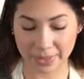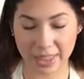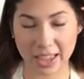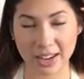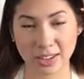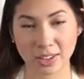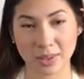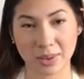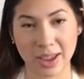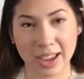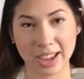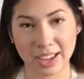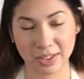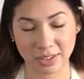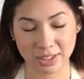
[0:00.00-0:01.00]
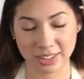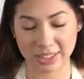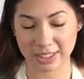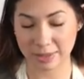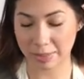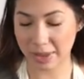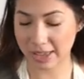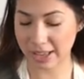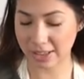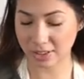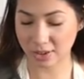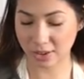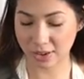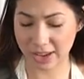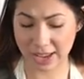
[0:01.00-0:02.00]
that is why I used this baking
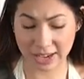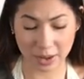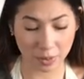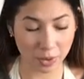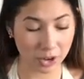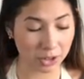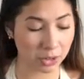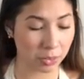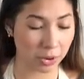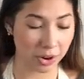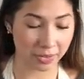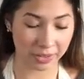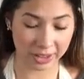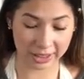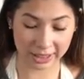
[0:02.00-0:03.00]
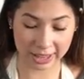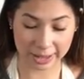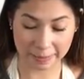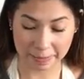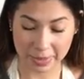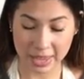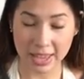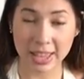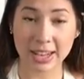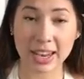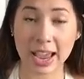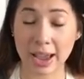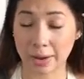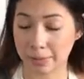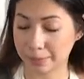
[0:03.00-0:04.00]
soda, and it worked perfectly.
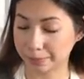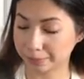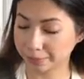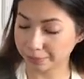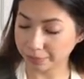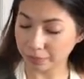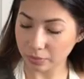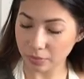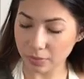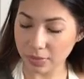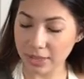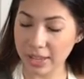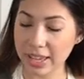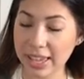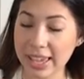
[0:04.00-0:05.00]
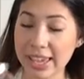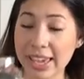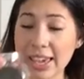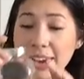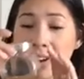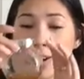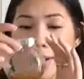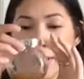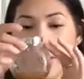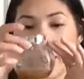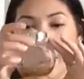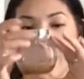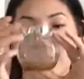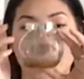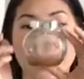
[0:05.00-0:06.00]
Now, here
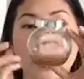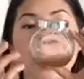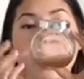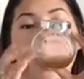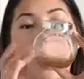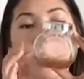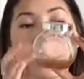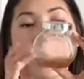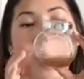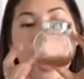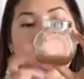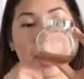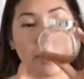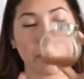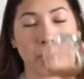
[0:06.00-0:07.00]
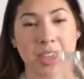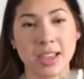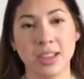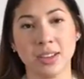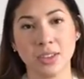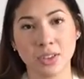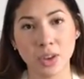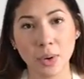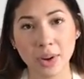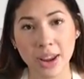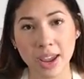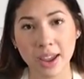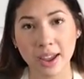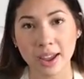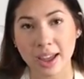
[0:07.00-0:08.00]
you can also add baking
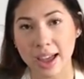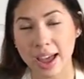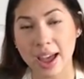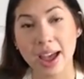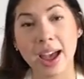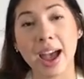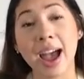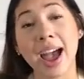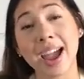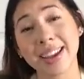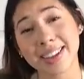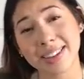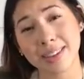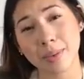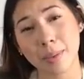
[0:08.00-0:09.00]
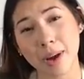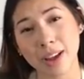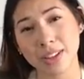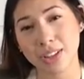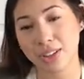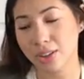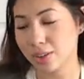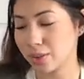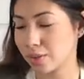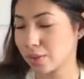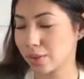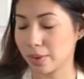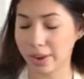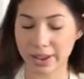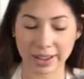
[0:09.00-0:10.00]
soda. I didn't want
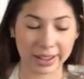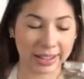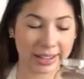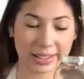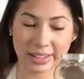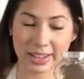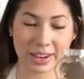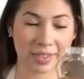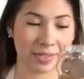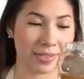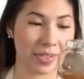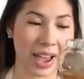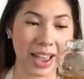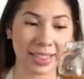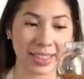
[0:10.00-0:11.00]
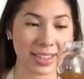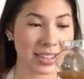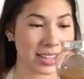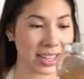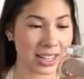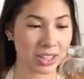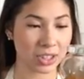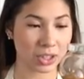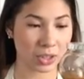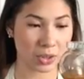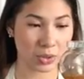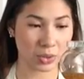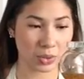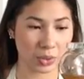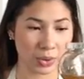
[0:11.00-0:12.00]
to, I didn't find the need
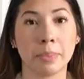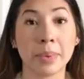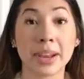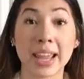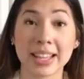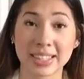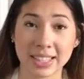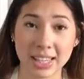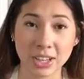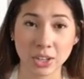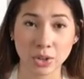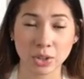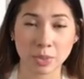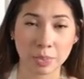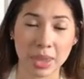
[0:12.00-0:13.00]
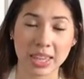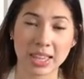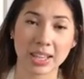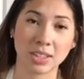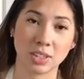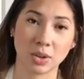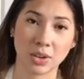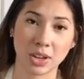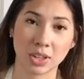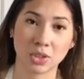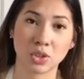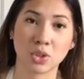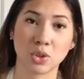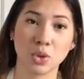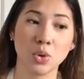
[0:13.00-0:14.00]
to, but I did use baking soda
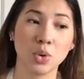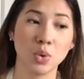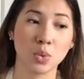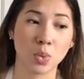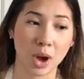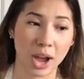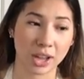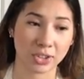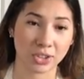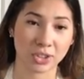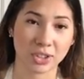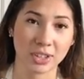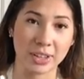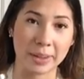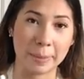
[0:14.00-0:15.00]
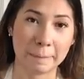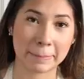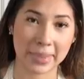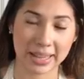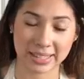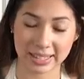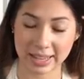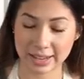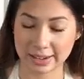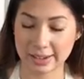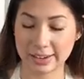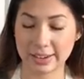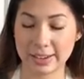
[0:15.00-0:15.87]
to wash my skin.